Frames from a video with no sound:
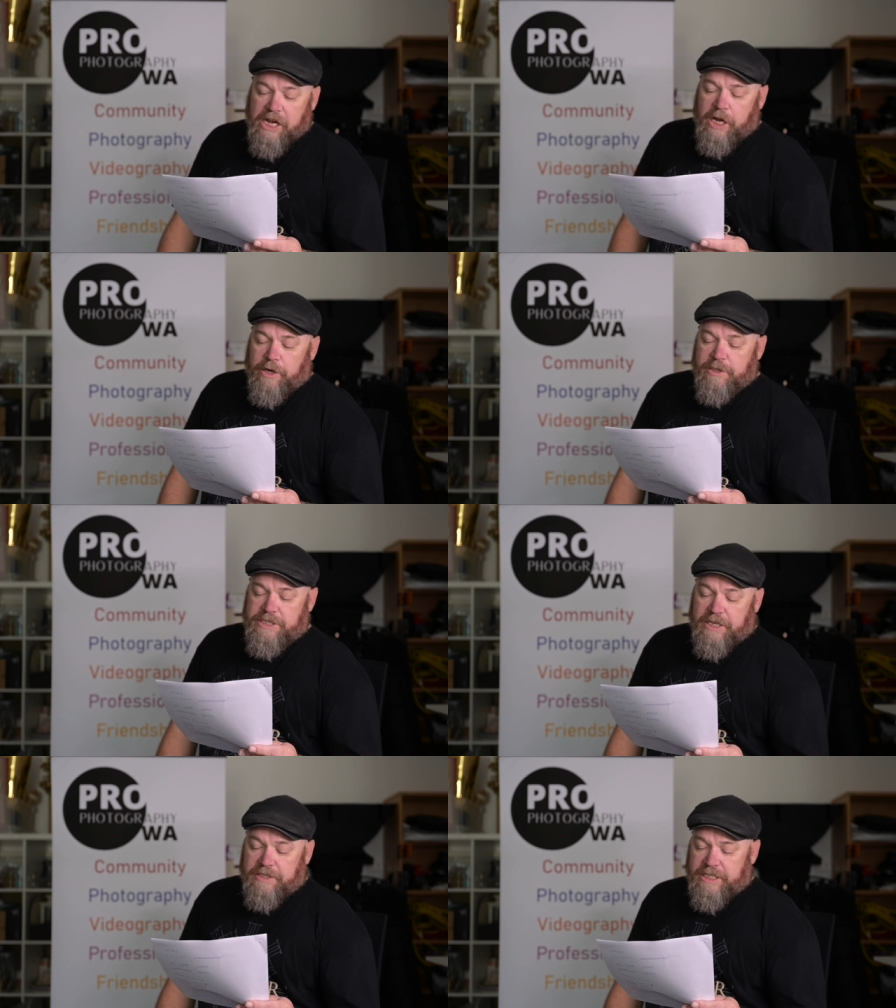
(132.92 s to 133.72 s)
who
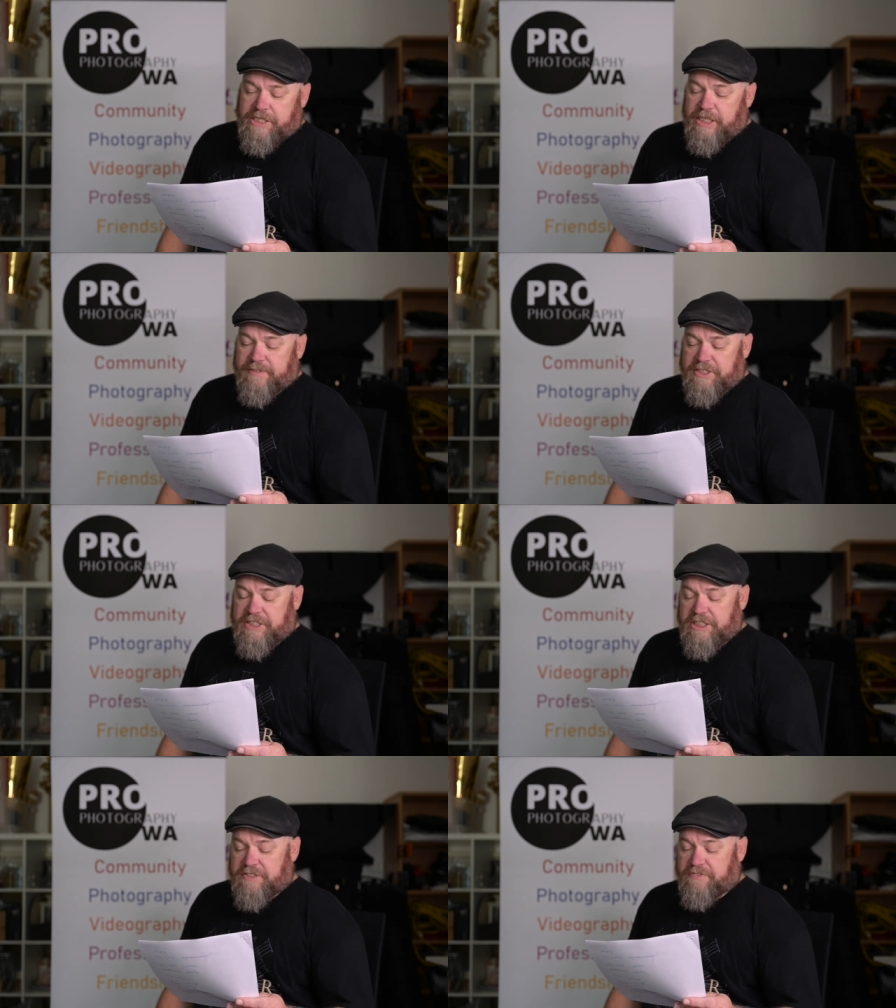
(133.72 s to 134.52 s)
sell their
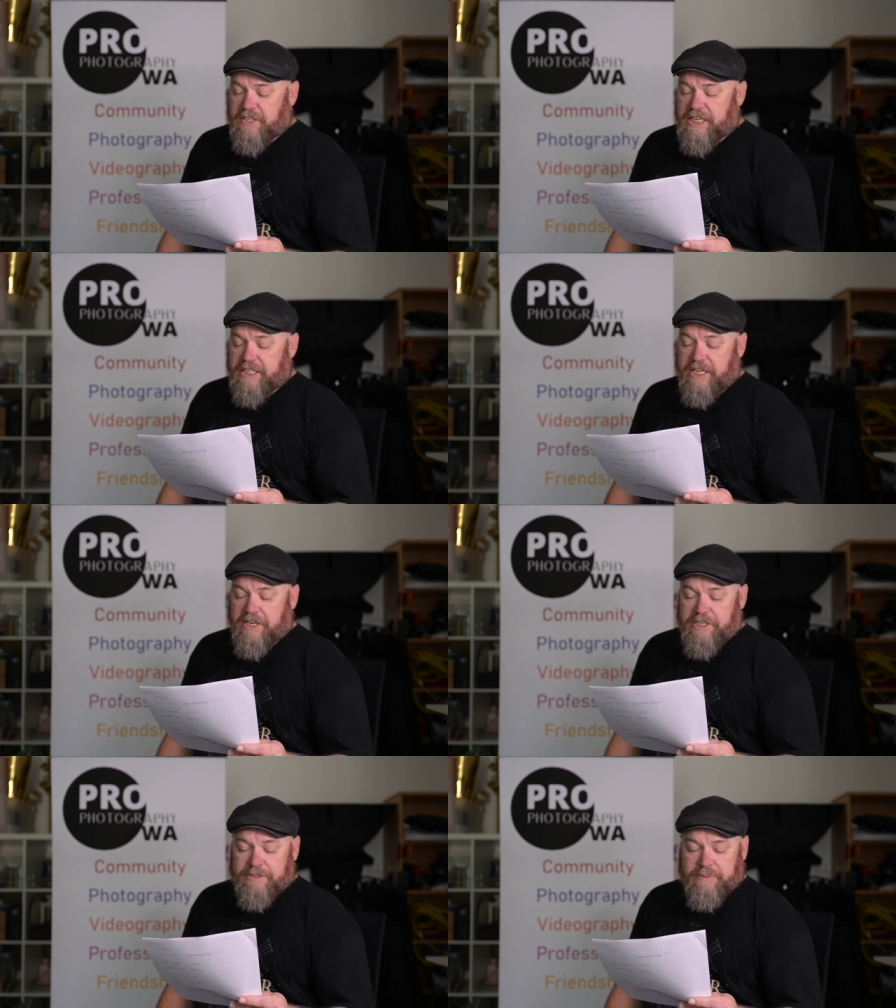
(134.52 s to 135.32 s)
services via their
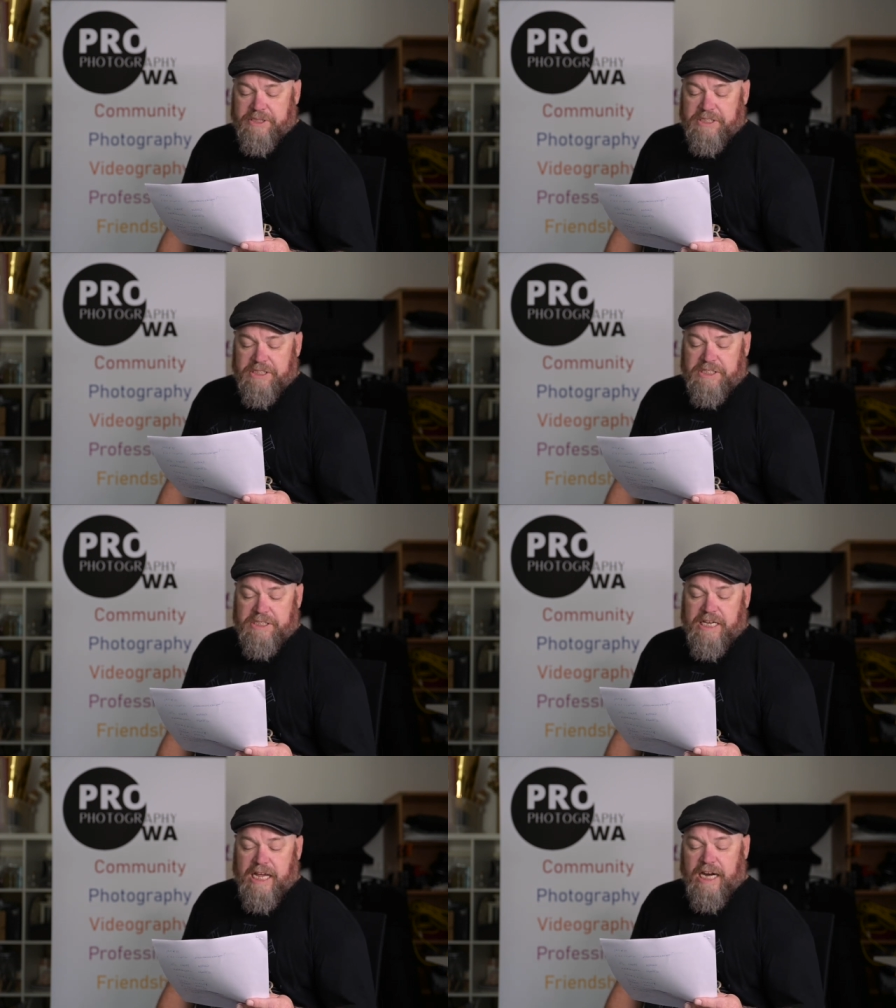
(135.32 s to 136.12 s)
own business
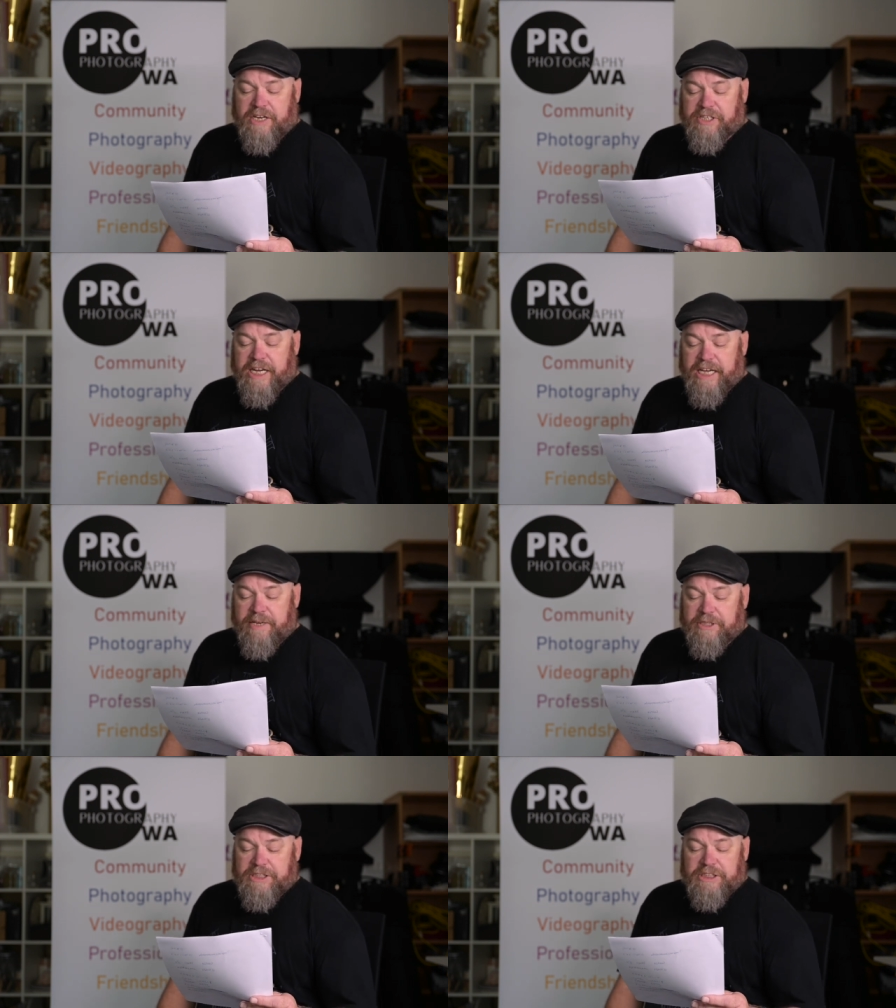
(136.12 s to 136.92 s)
and create
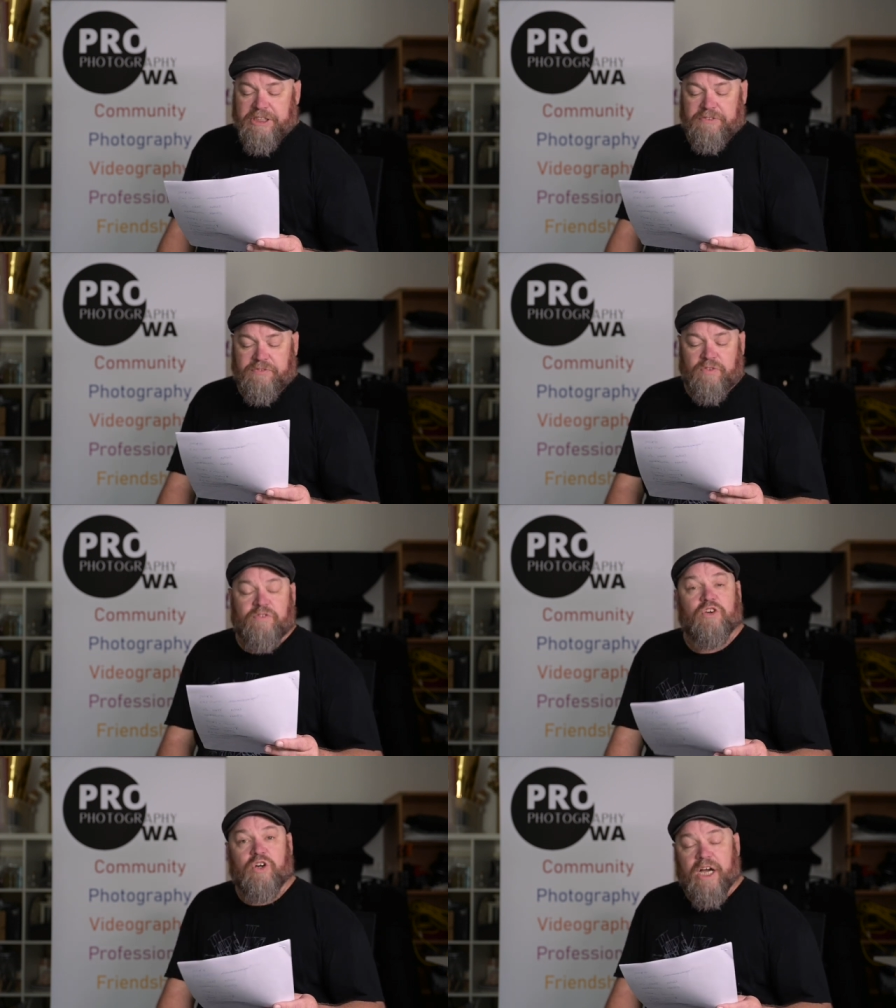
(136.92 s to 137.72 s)
images
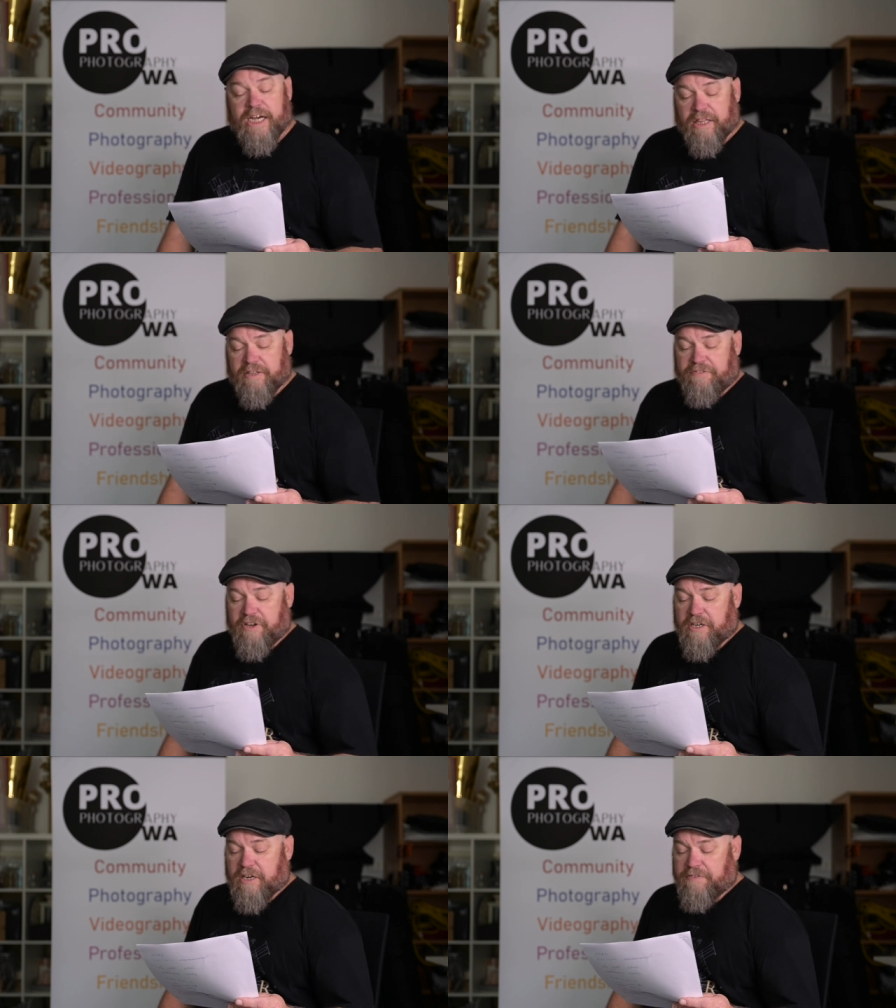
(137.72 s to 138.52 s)
for another
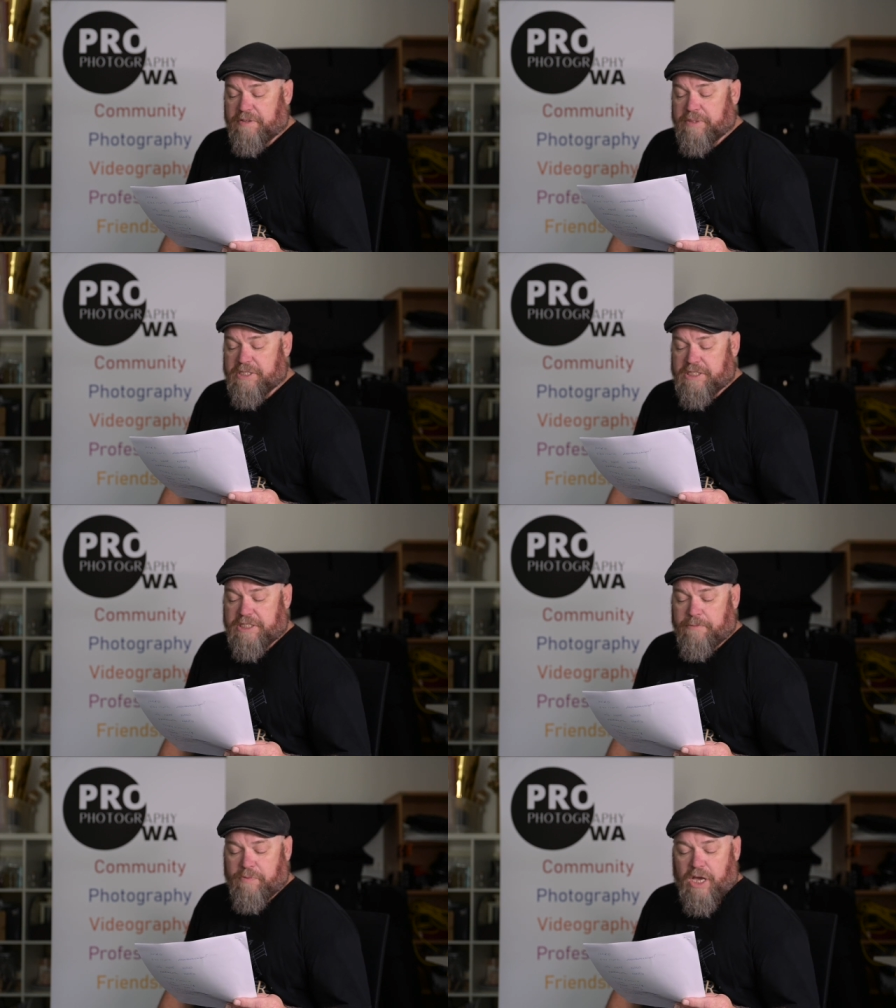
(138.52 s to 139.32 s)
photographic
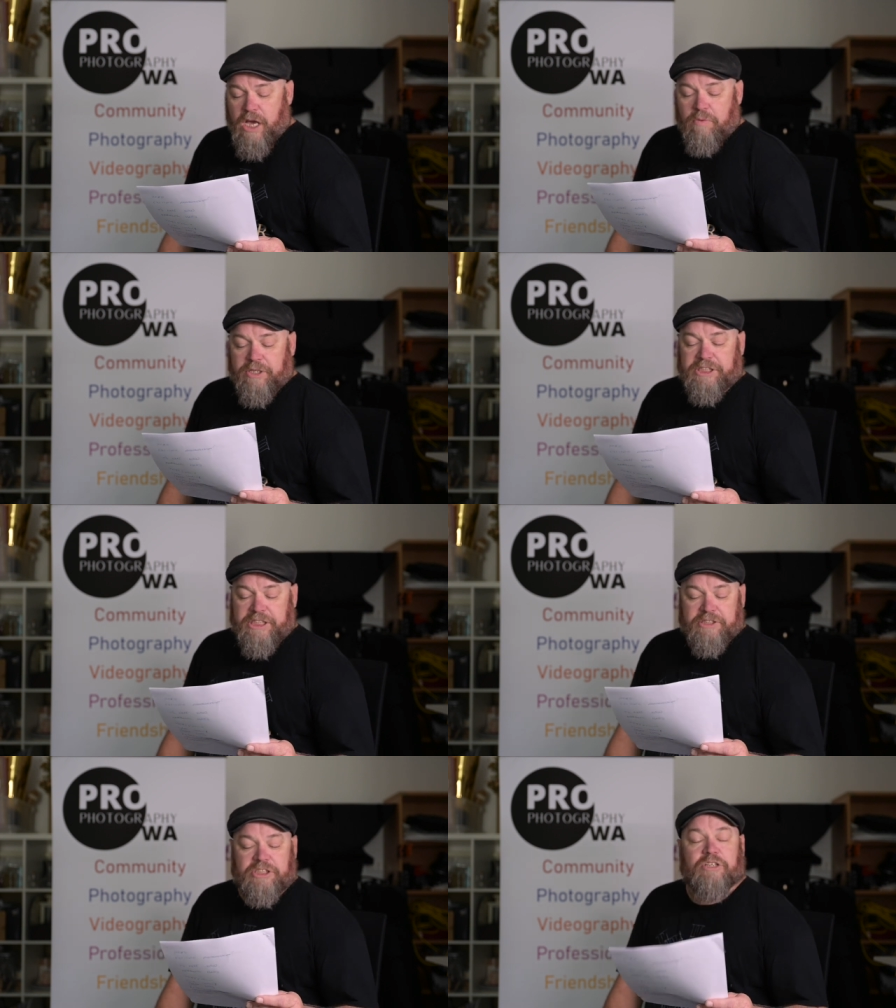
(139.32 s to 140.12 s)
business, which
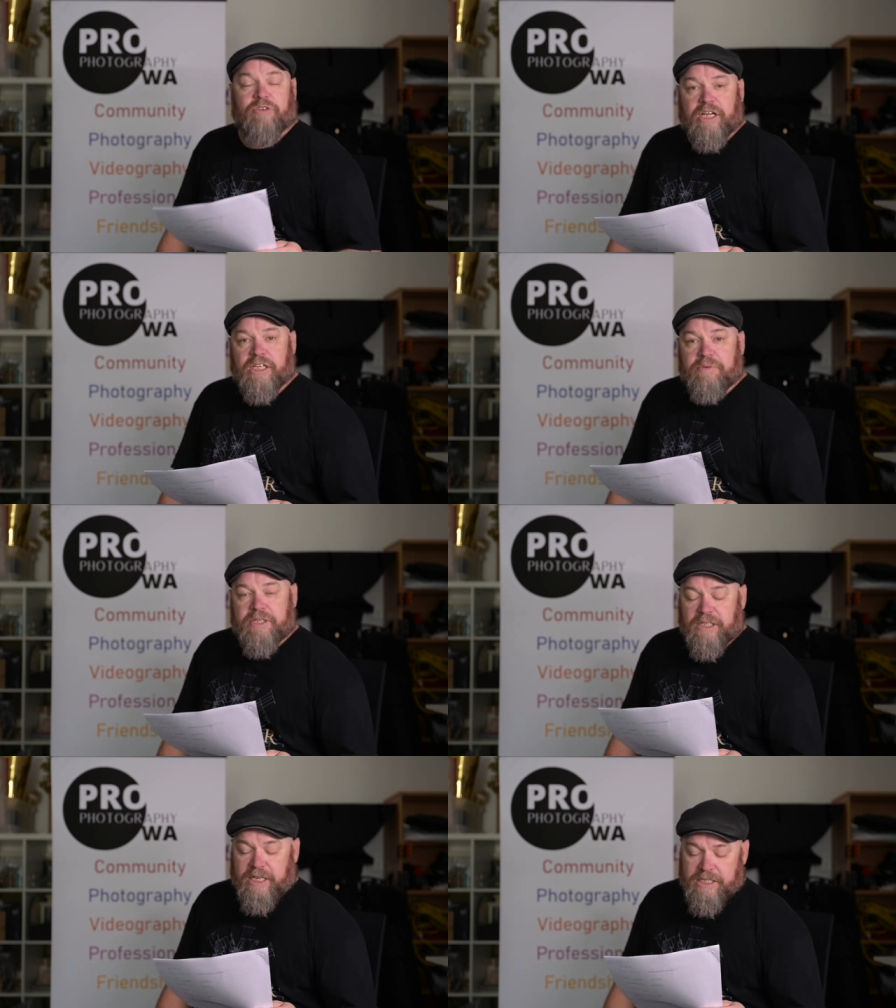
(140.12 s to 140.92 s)
deals directly with
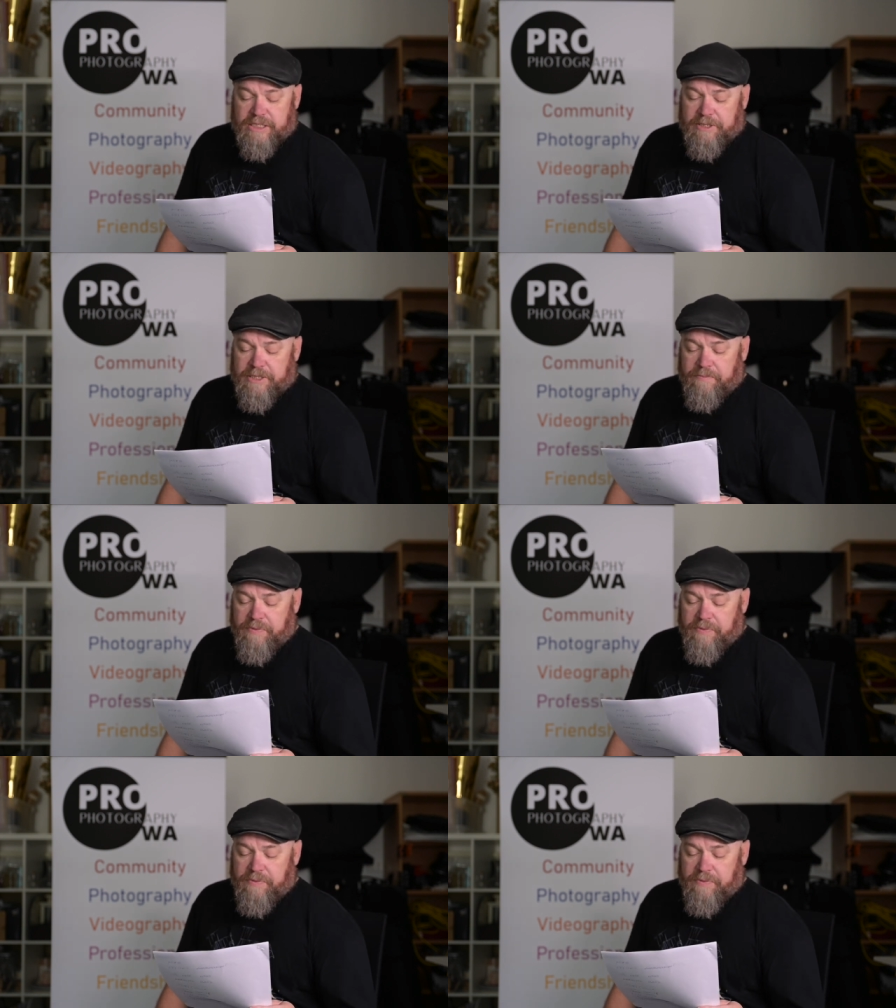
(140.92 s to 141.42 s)
the customer,